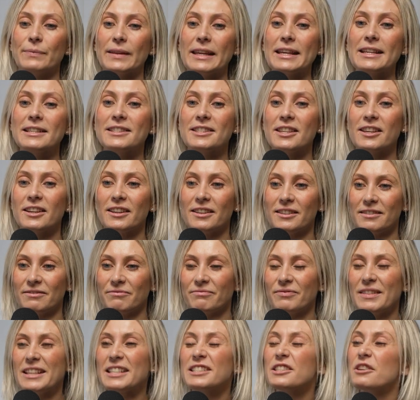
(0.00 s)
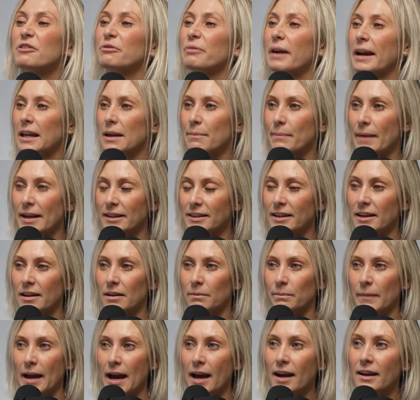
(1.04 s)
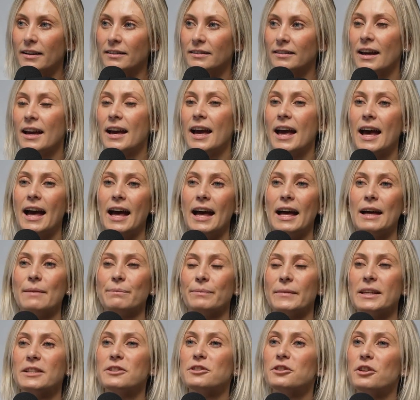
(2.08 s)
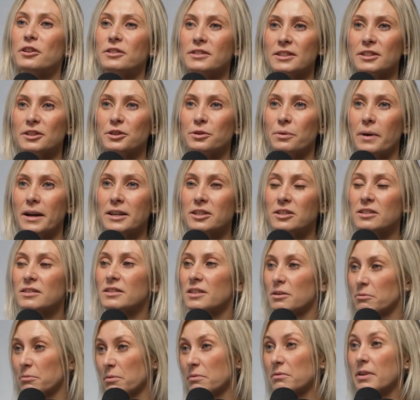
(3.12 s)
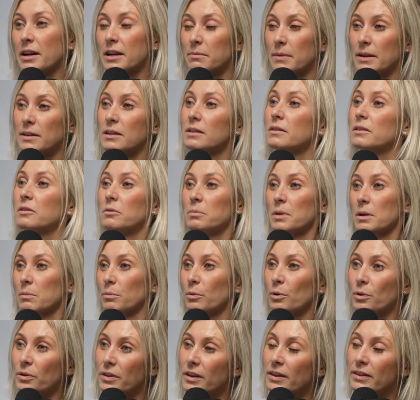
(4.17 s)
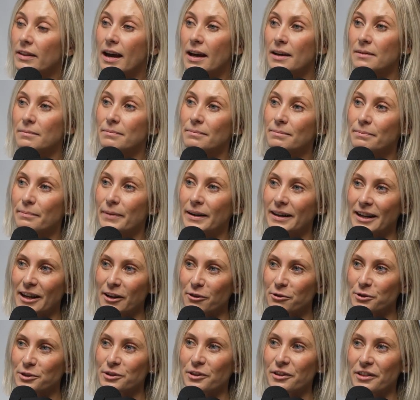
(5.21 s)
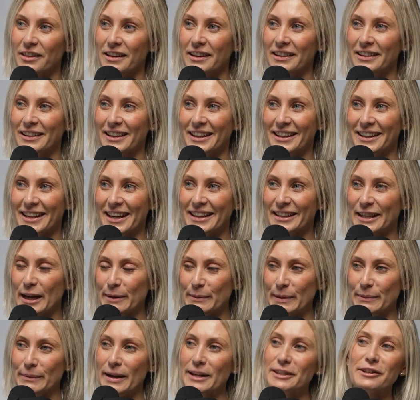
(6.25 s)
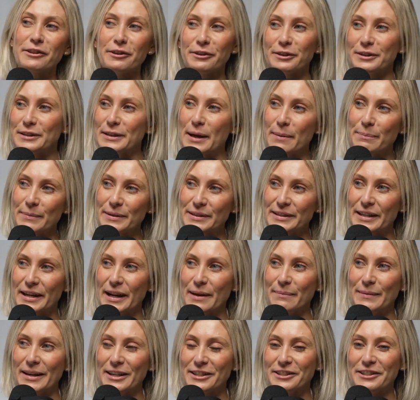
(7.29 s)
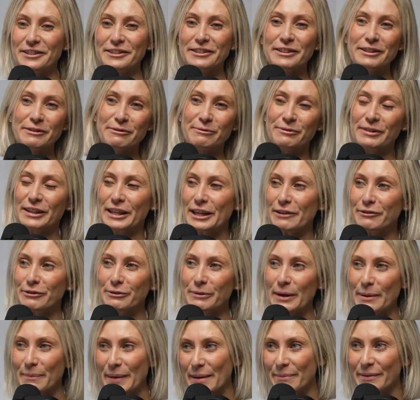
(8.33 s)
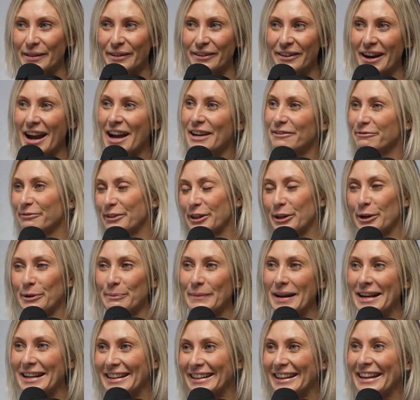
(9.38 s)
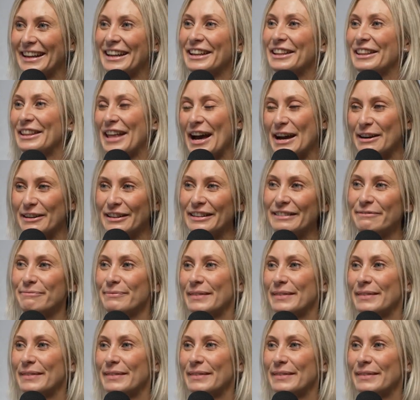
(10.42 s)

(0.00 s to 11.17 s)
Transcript: is the recommended amount. In certain situations, I will recommend a little bit more than that. But I also think, again, coming back to those numbers that I mentioned, given where people are at, we're not meeting that